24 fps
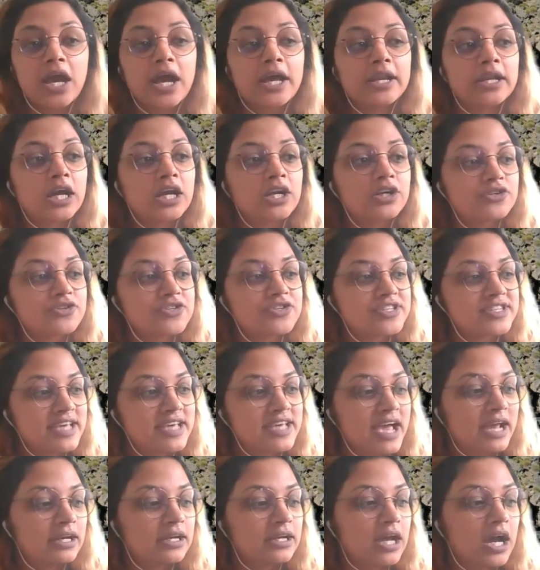and
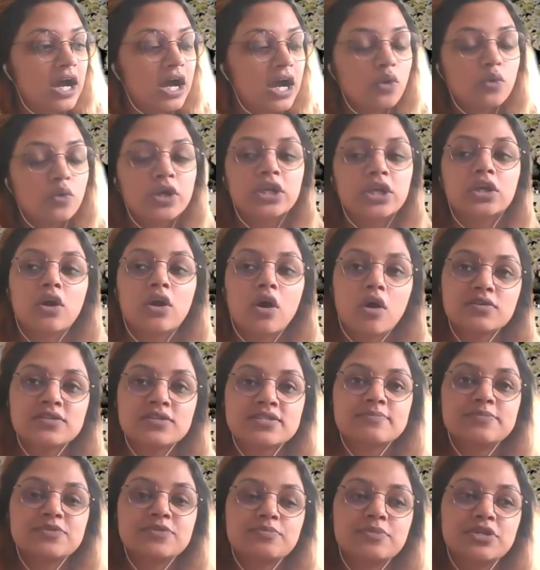understand how can
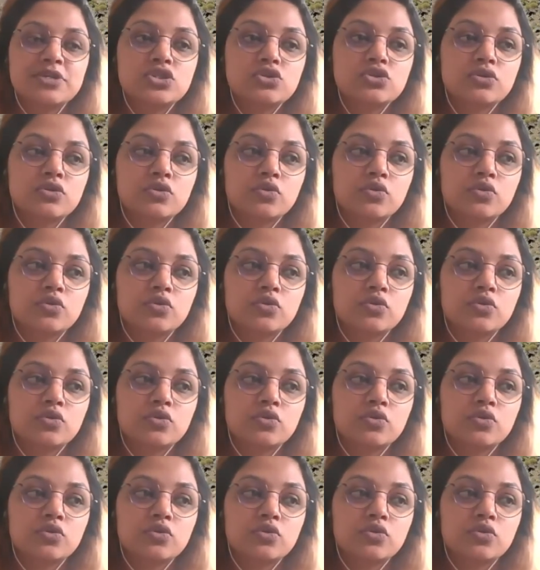concepts be